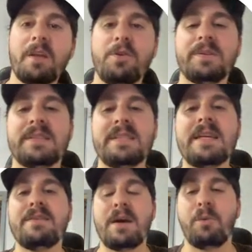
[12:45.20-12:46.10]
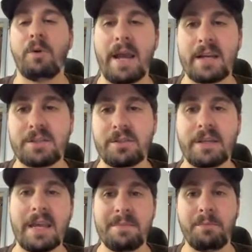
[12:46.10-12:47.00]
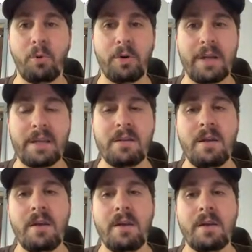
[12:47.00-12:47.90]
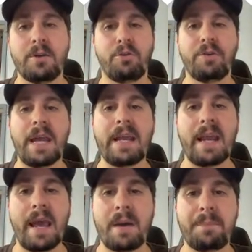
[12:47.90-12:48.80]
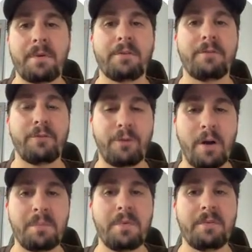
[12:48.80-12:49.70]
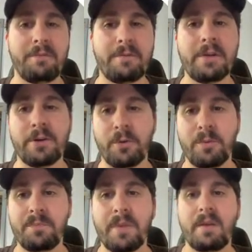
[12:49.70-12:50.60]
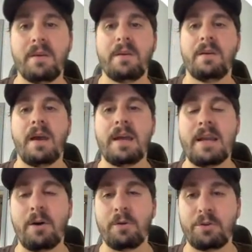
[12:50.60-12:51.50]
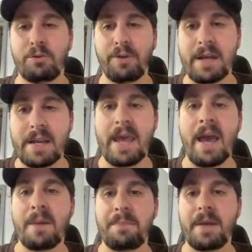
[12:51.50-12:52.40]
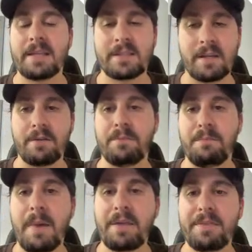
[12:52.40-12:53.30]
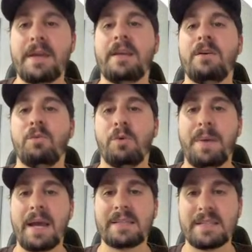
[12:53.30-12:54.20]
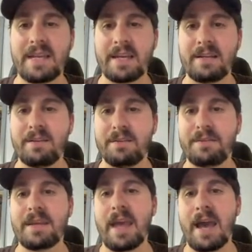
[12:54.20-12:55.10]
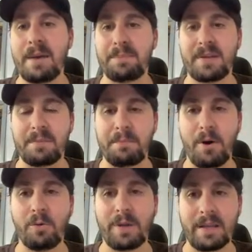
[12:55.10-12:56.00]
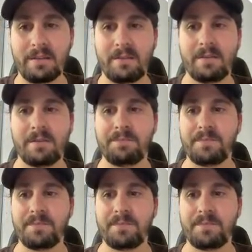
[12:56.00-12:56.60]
You can see that we're actually importing create app from Vue. Now, create app, it's a method. We're passing in the app component,